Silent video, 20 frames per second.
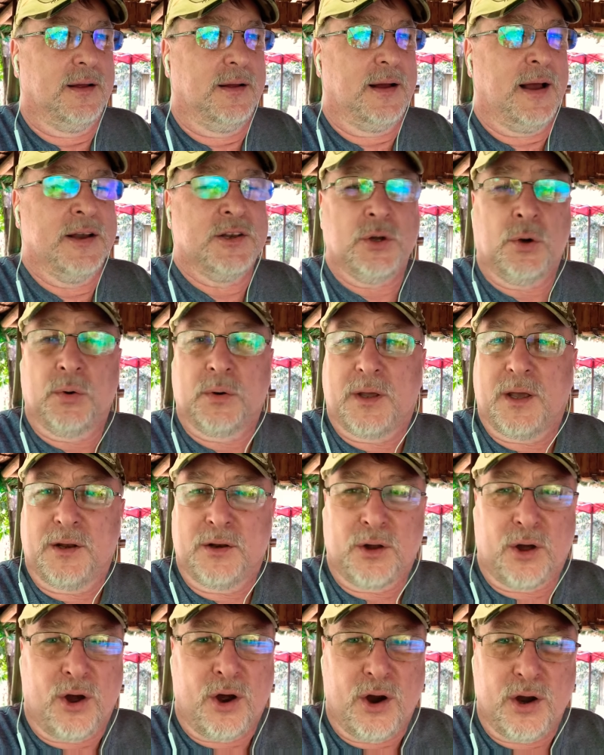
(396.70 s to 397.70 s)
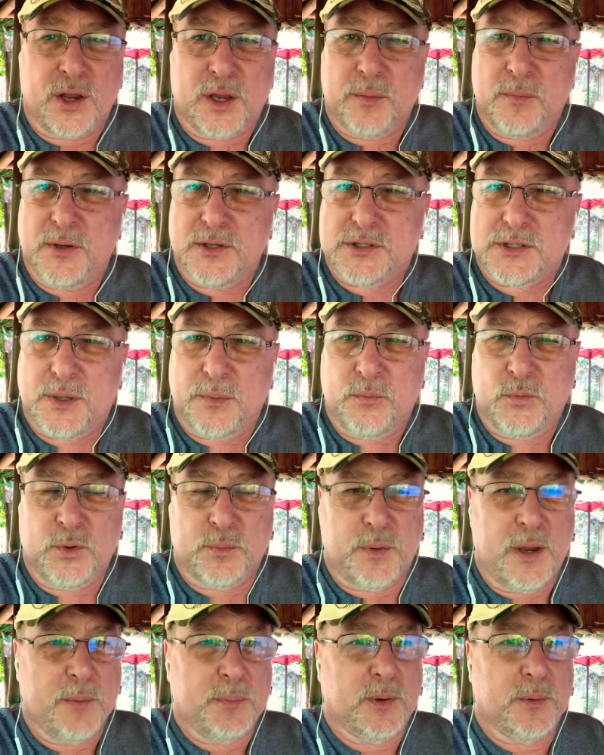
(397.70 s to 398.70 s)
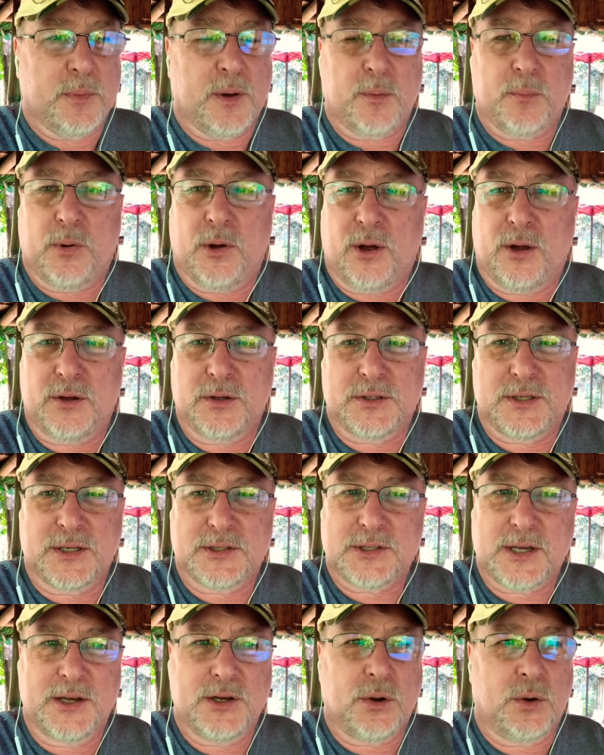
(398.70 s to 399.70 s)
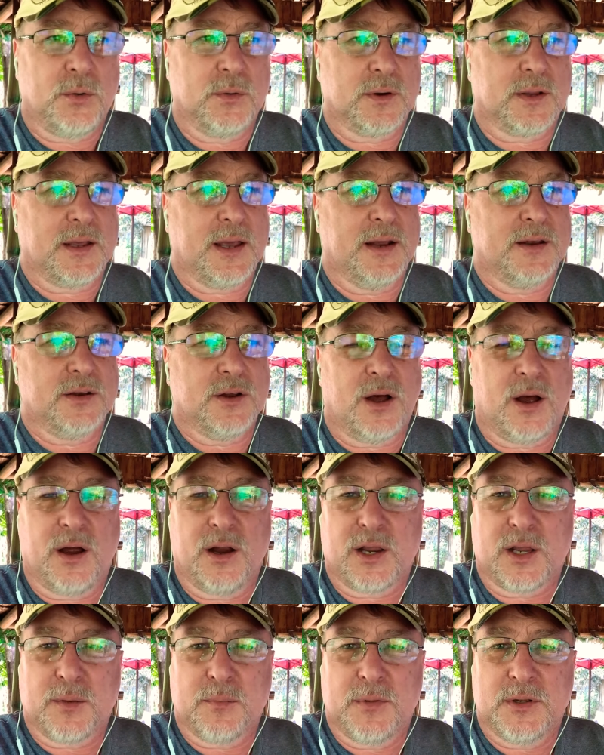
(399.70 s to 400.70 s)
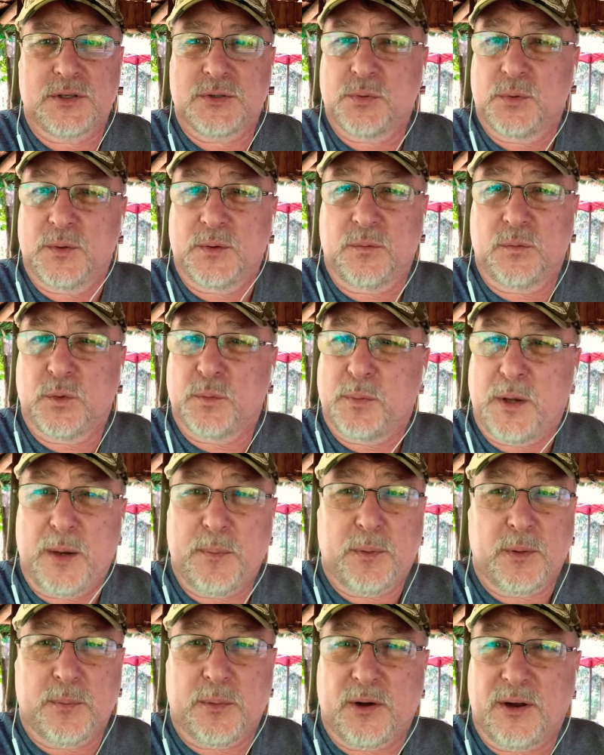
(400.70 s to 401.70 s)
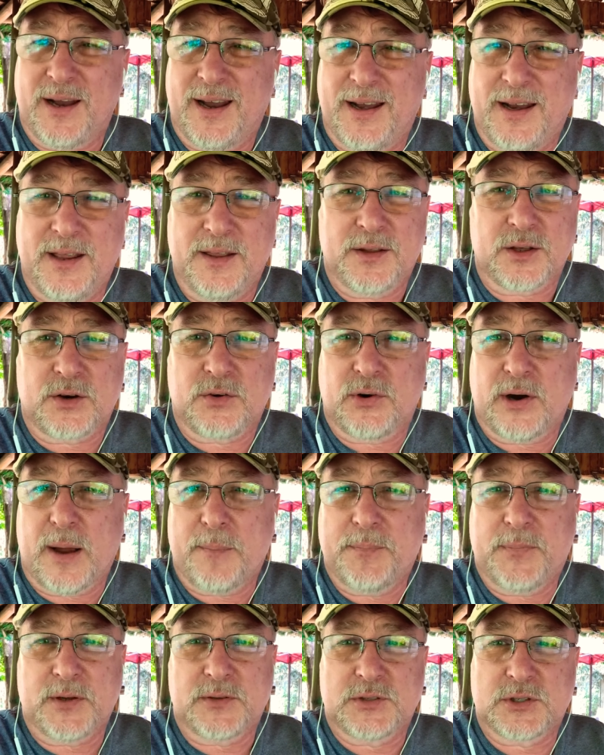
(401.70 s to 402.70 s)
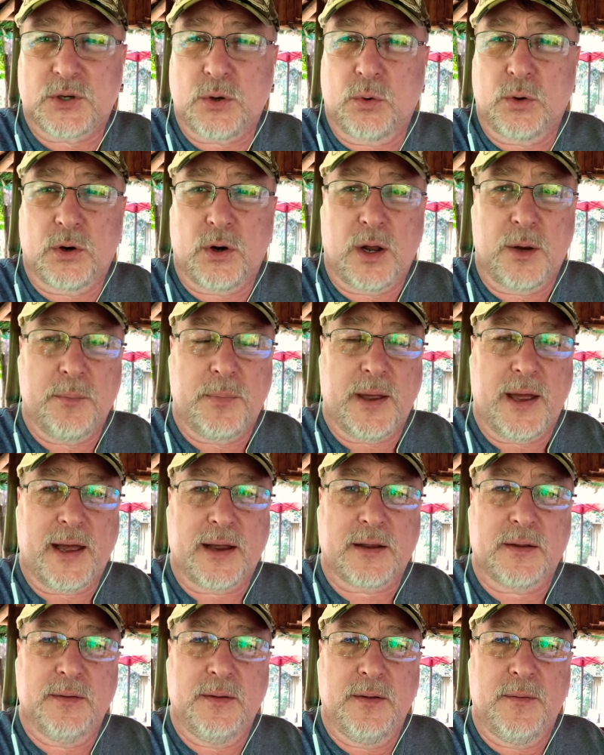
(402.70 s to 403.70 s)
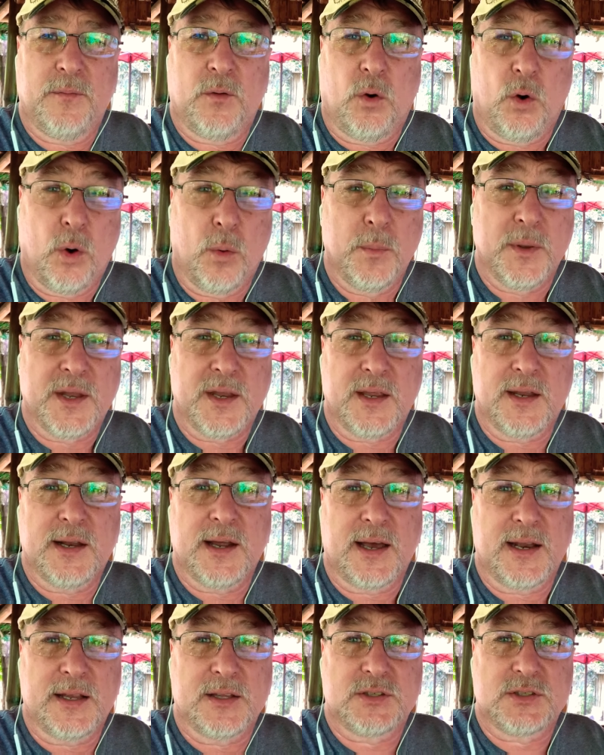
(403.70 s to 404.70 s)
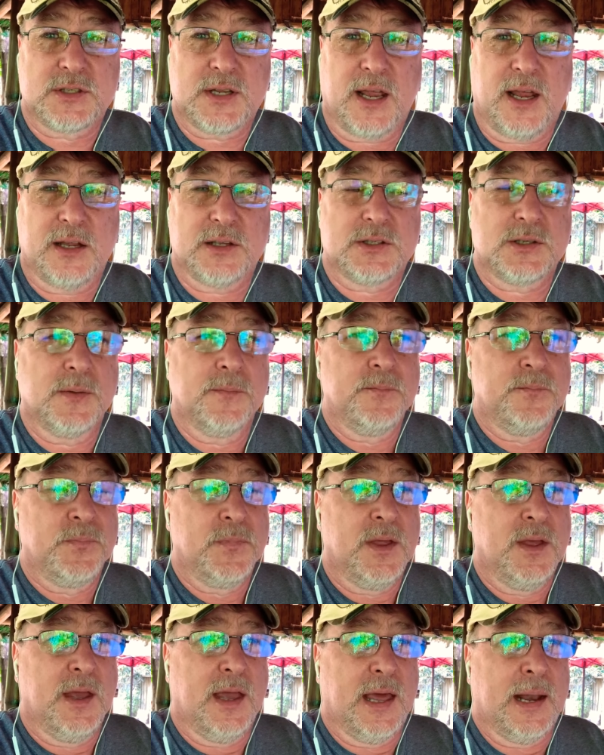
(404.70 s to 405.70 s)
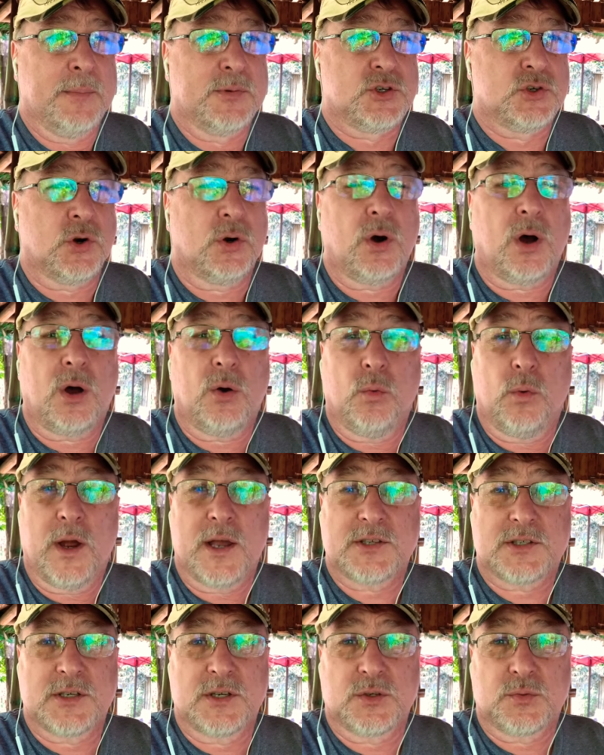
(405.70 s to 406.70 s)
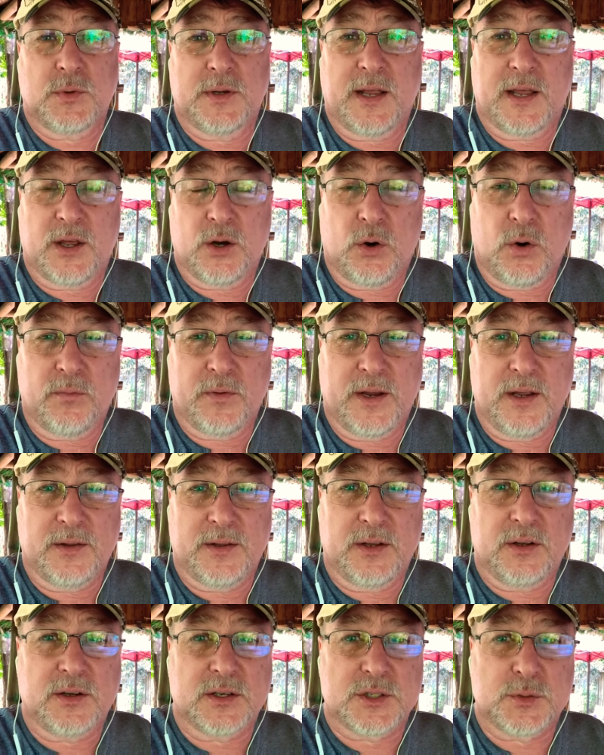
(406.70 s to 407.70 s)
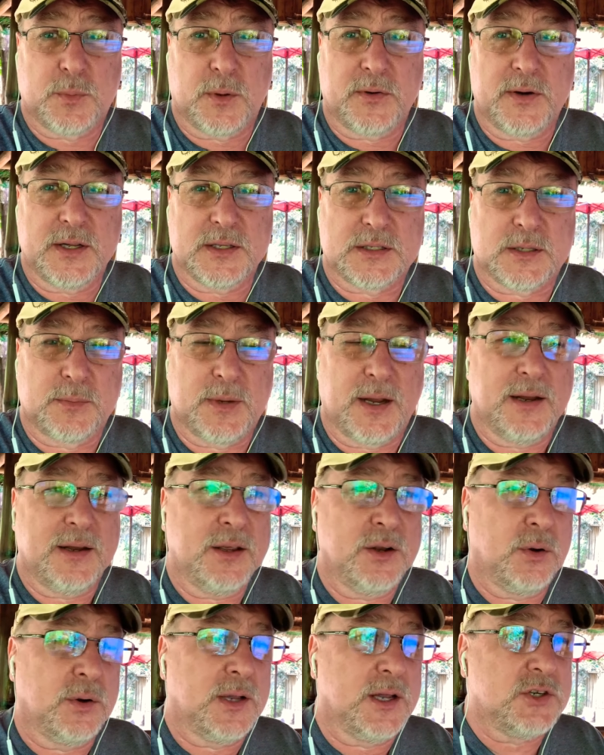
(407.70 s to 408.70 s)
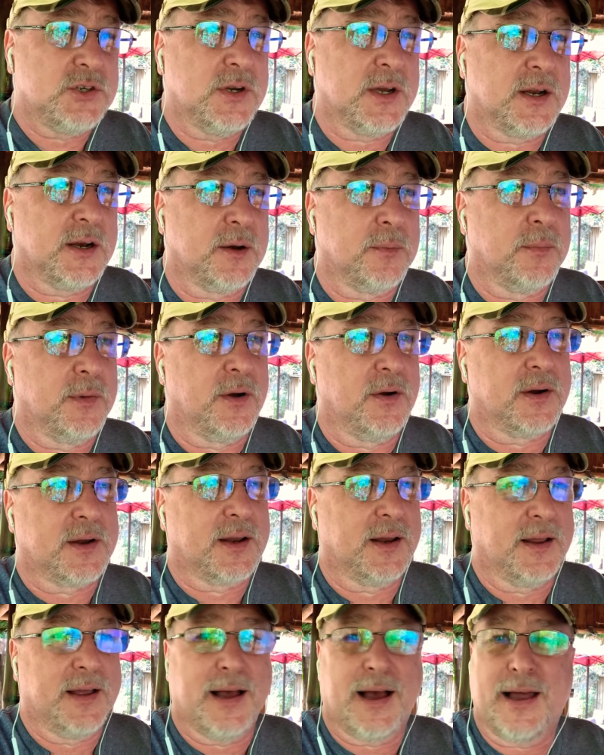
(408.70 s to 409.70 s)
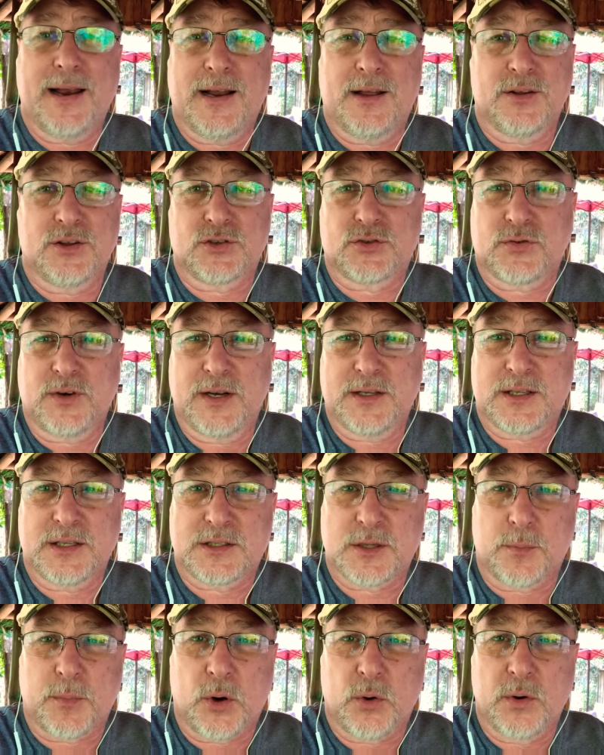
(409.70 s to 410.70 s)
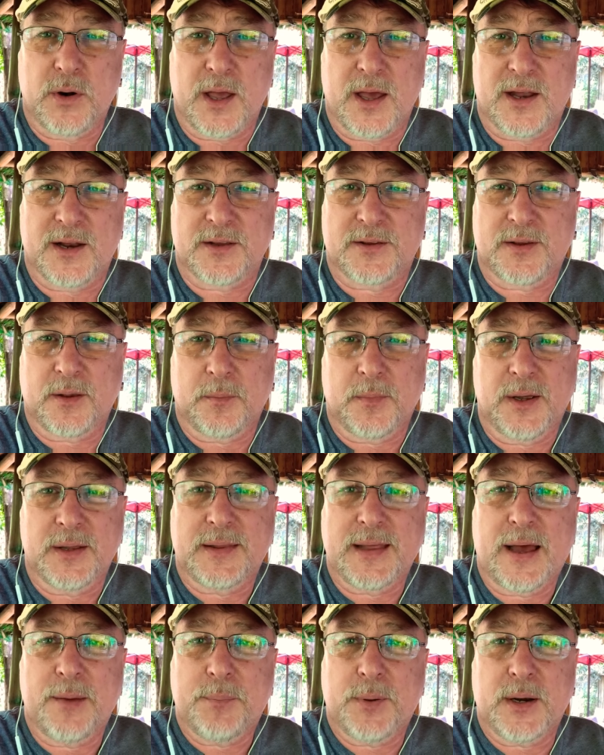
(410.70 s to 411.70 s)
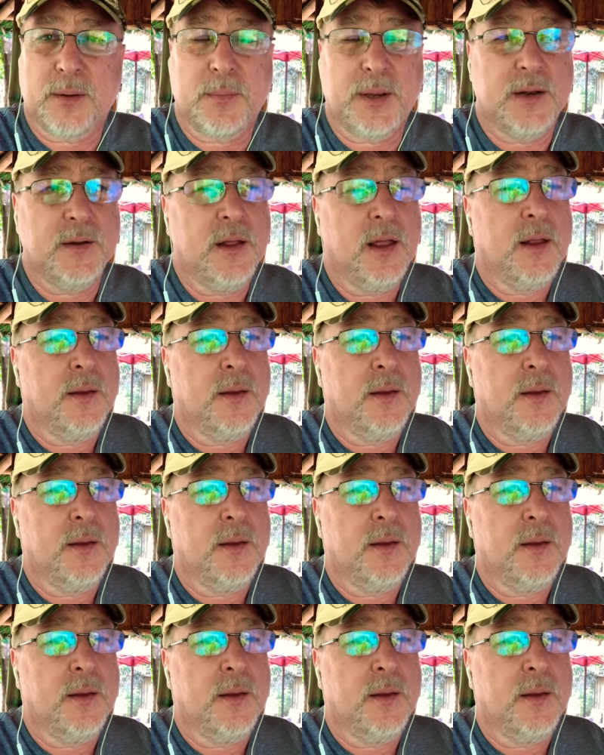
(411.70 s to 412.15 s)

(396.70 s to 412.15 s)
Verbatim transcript: I don't get in arguments to, with people about politics. I don't get in arguments with, with people about any of the crap that's going on back home in the United States. And I'm sure all Westerners, when they get over here, they'll experience some. You know, unless you got an American guy down the street that's a bonehead or something like that. But I mean,